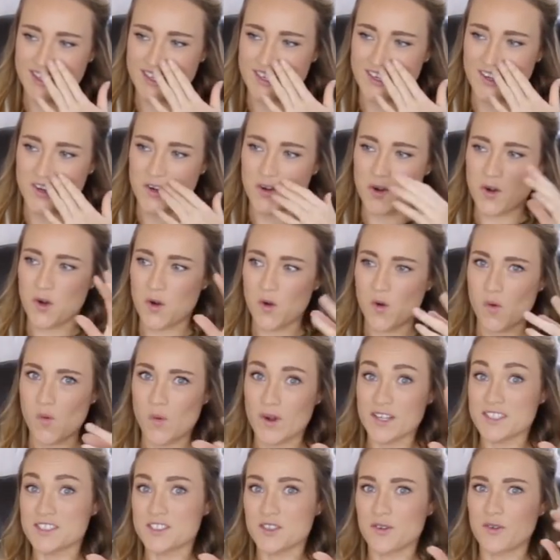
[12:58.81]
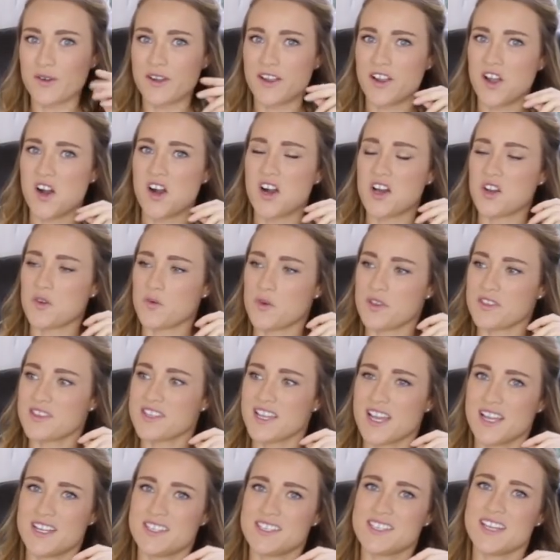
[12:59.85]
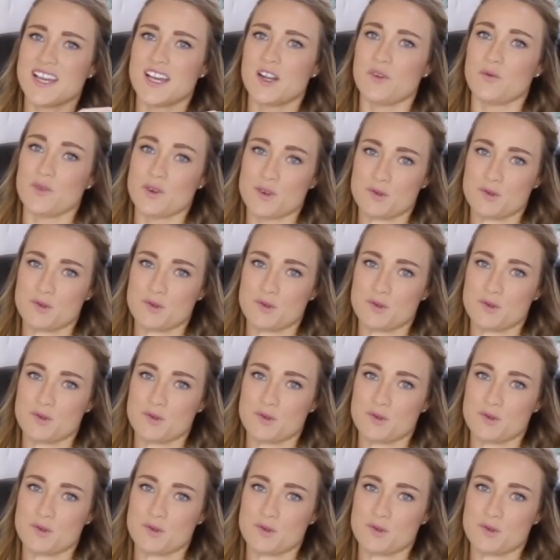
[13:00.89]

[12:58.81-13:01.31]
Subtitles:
you know, oh, what's going on with 1010,